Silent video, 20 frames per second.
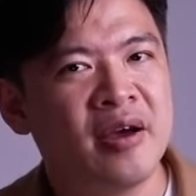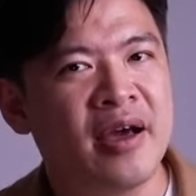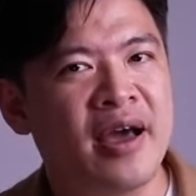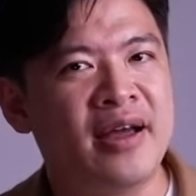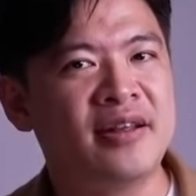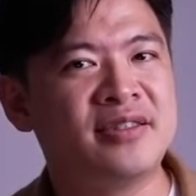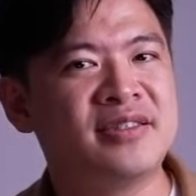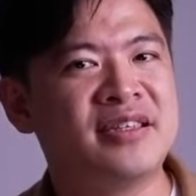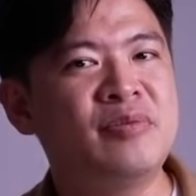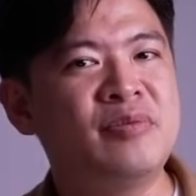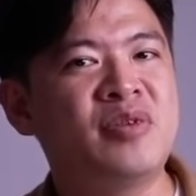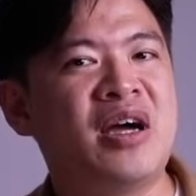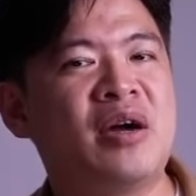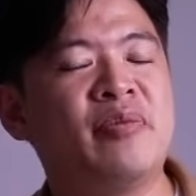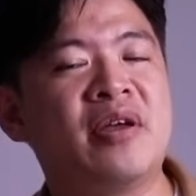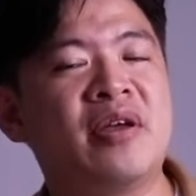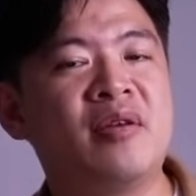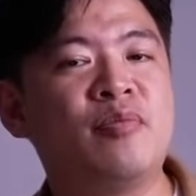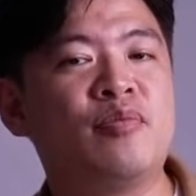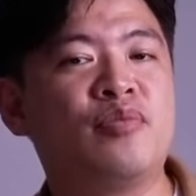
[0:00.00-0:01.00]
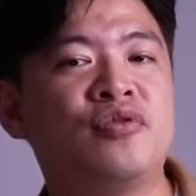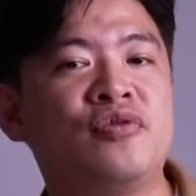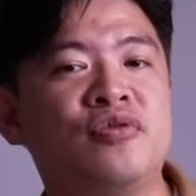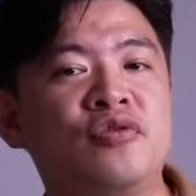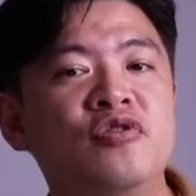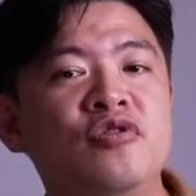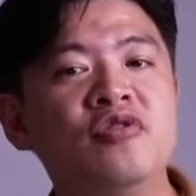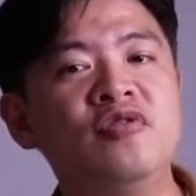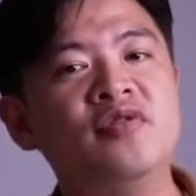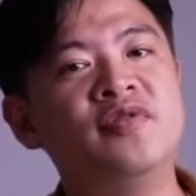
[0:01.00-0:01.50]
and at the same time, it
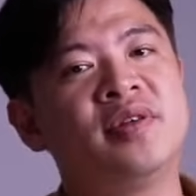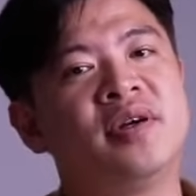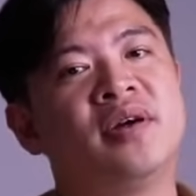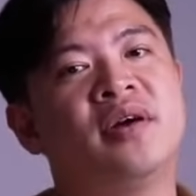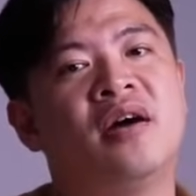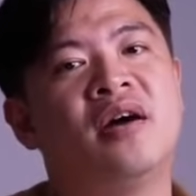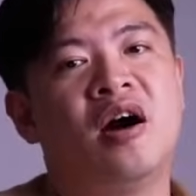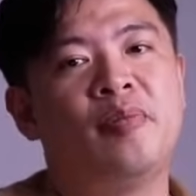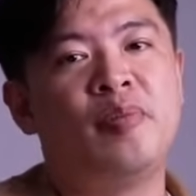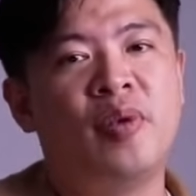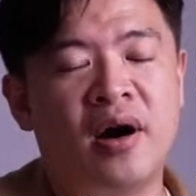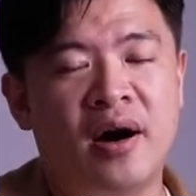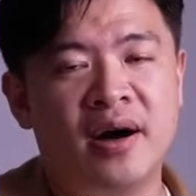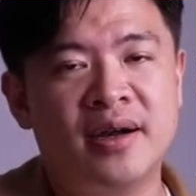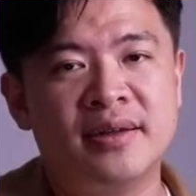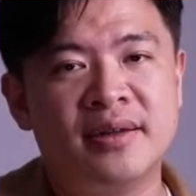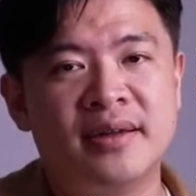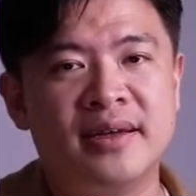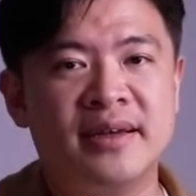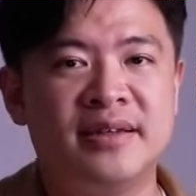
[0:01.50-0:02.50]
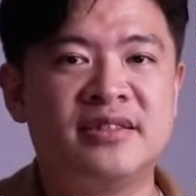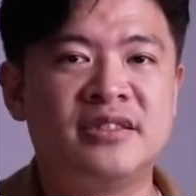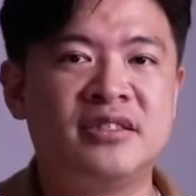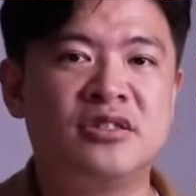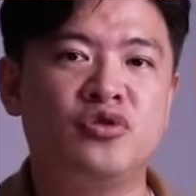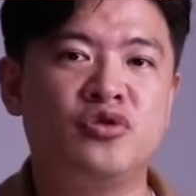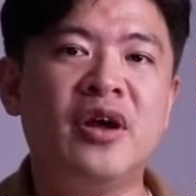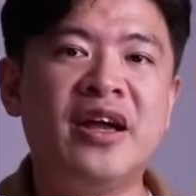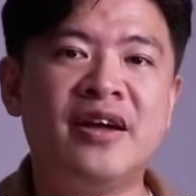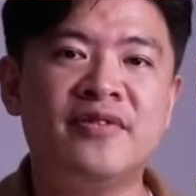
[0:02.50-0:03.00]
improved upon its
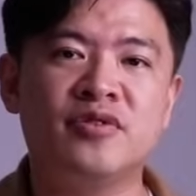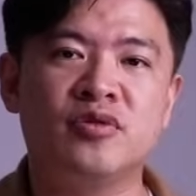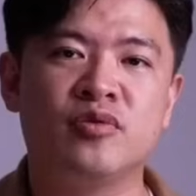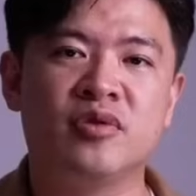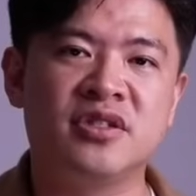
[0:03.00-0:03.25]
strengths,